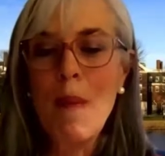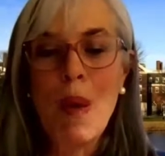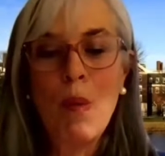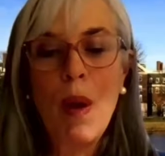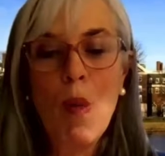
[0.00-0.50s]

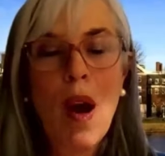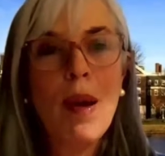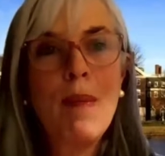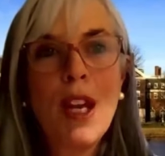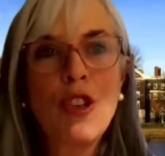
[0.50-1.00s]
but we
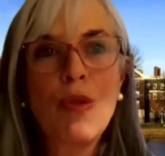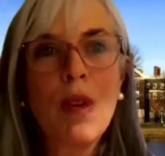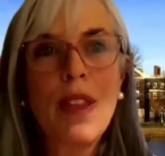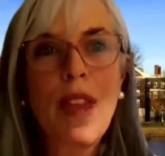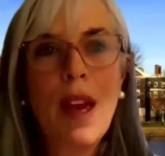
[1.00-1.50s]
want to make
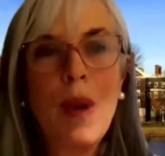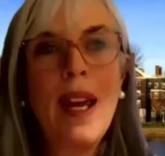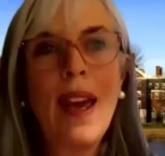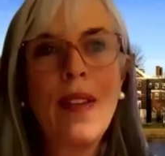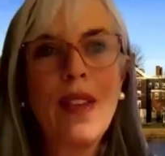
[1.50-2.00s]
sure that we
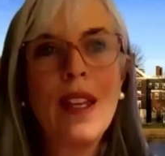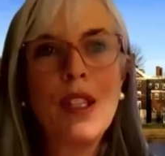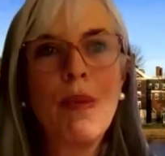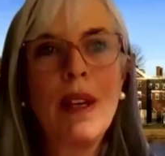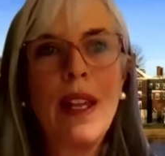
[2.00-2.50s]
get
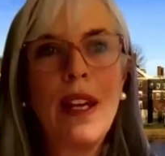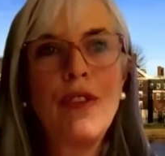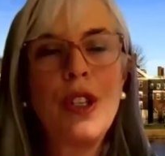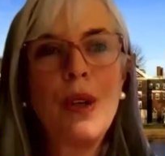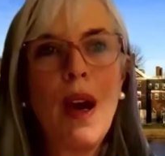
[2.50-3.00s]
this
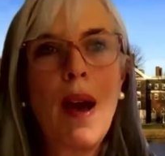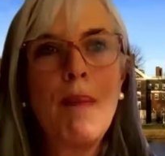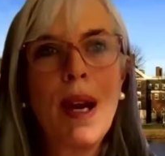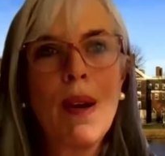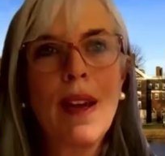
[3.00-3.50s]
relief to
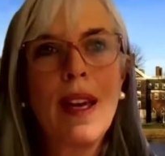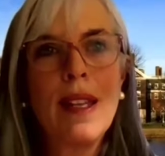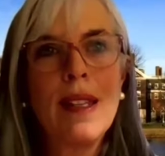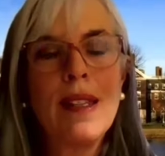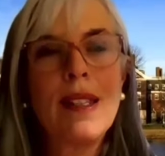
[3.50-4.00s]

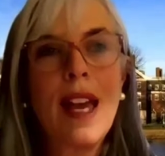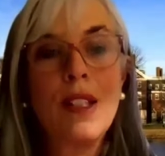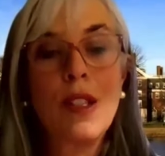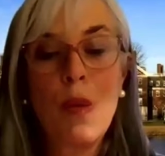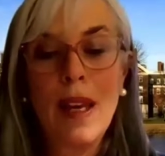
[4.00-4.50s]
Americans
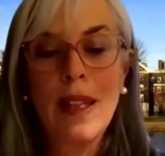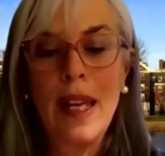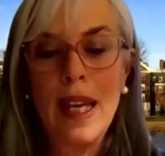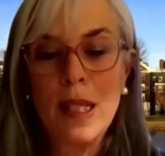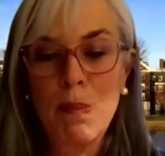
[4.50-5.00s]
as
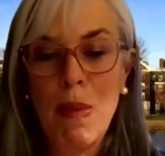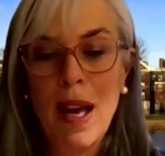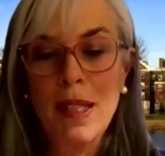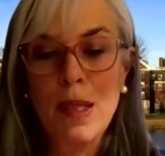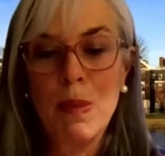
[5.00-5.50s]
quickly as
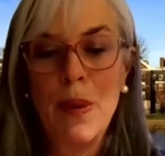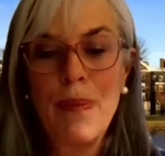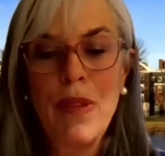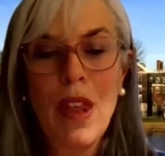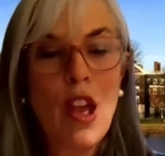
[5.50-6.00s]
possible.